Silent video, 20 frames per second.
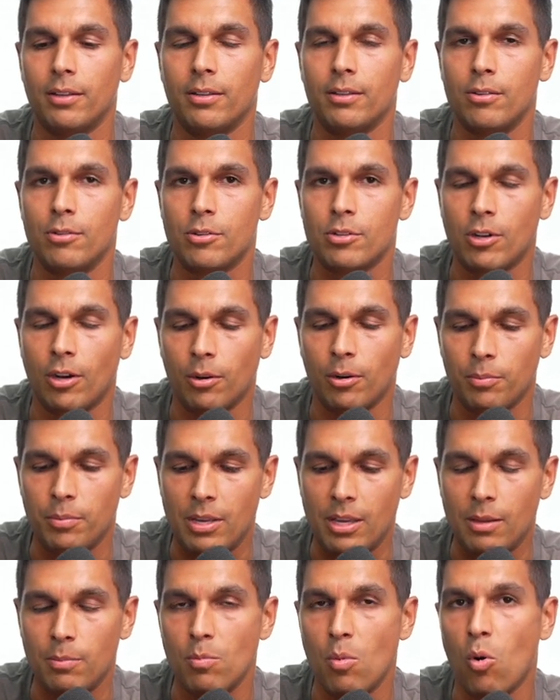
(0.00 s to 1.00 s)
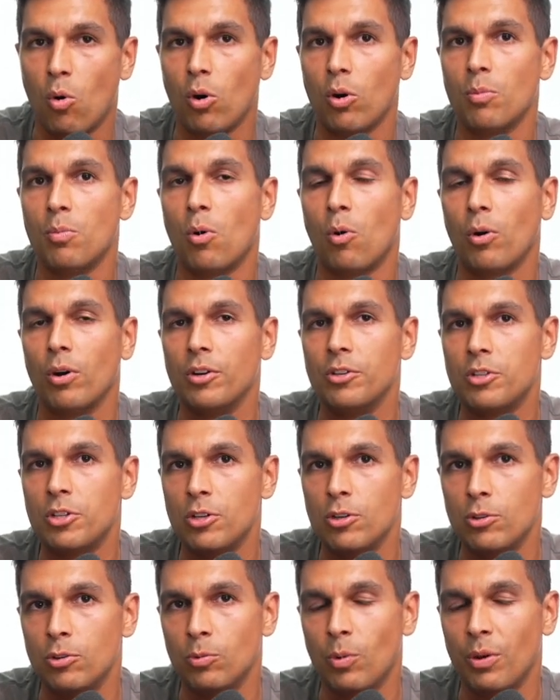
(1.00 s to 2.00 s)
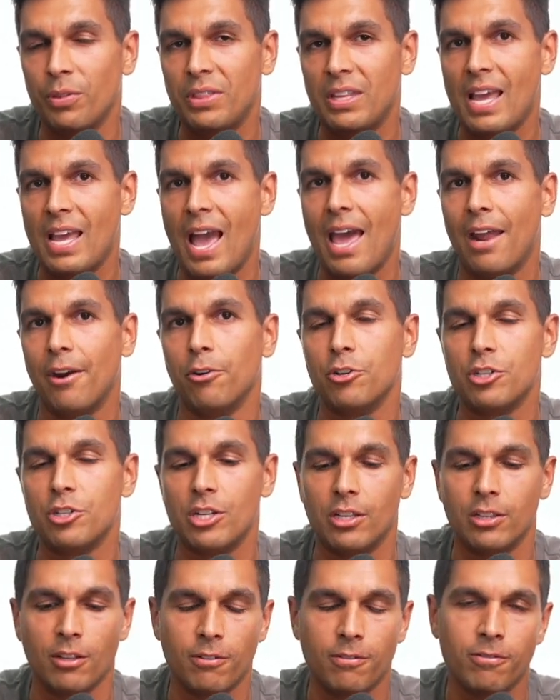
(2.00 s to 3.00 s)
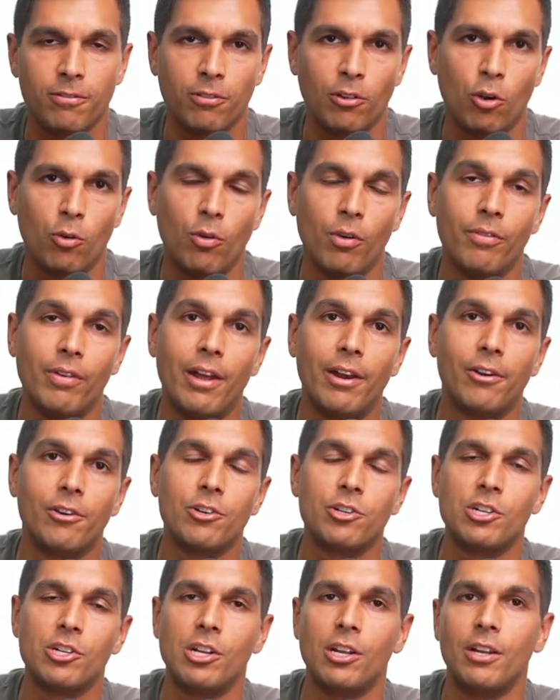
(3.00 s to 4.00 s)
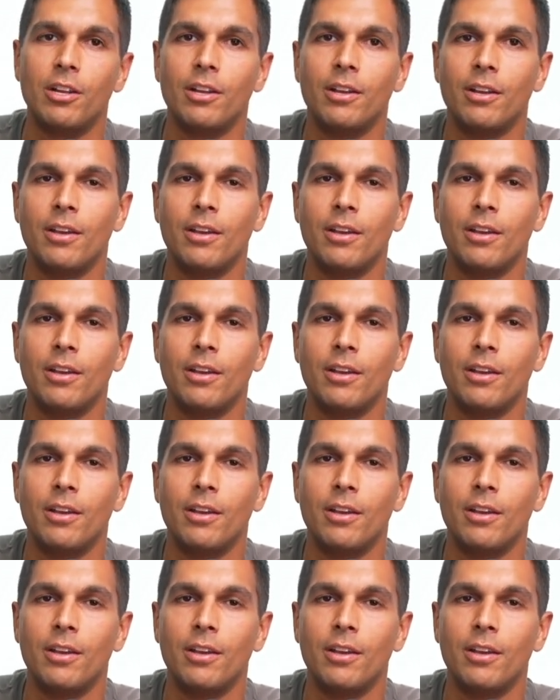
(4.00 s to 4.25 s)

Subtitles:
You start being more and more in tune with the energy and the flow of energy.